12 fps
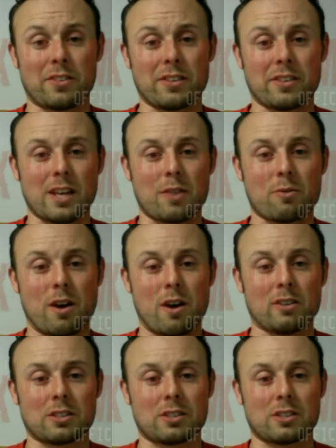I think Seth
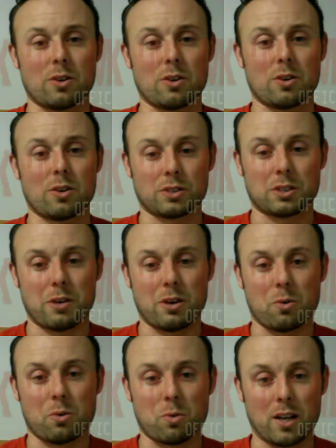Rollins holds the
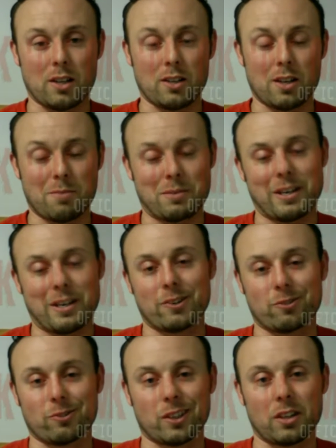belt well. I mean, I
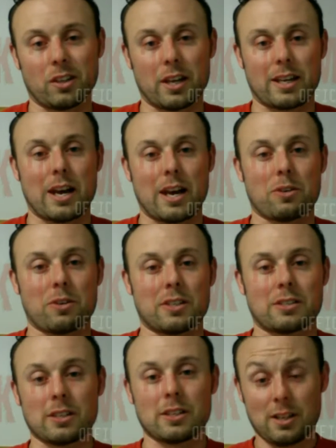don't really like how
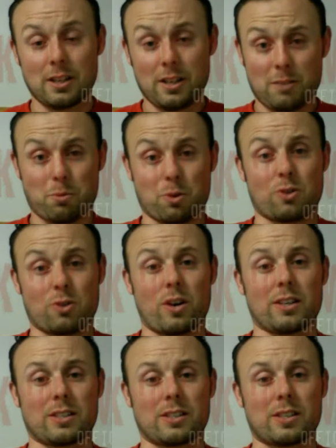he's
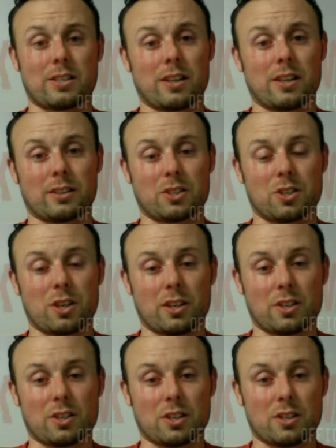portrayed as kind of like the
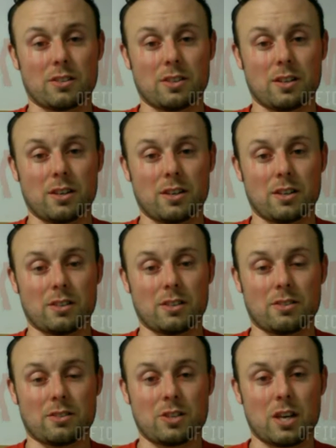chicken shit
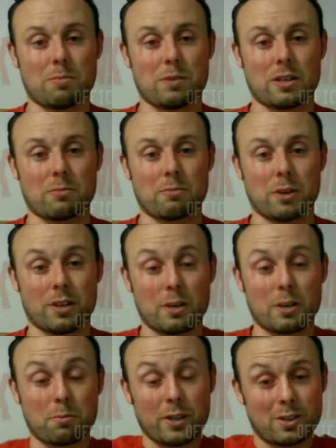champion, but he
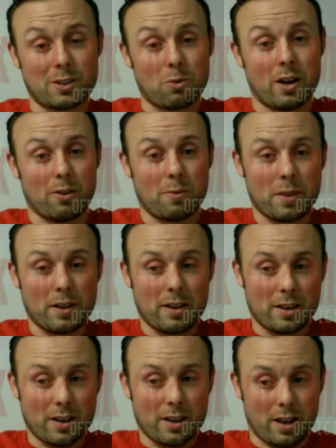plays it well,
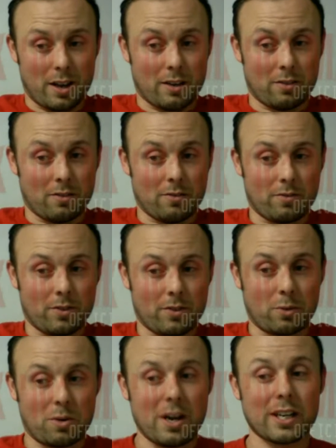and
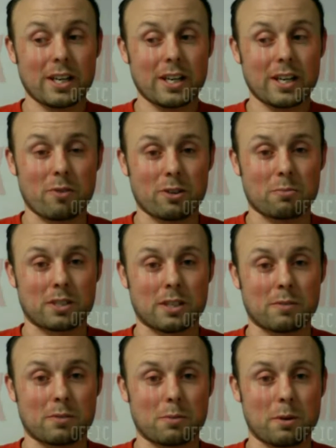the writing around him
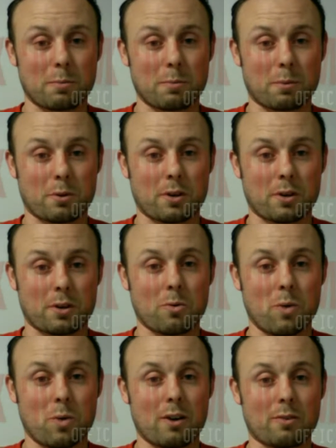seems to be pretty
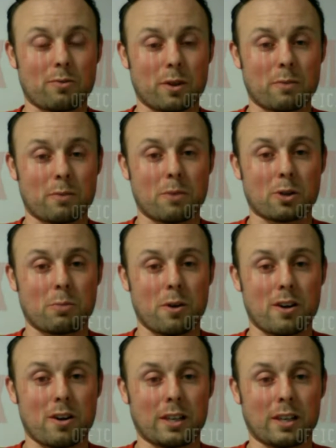well for the most part.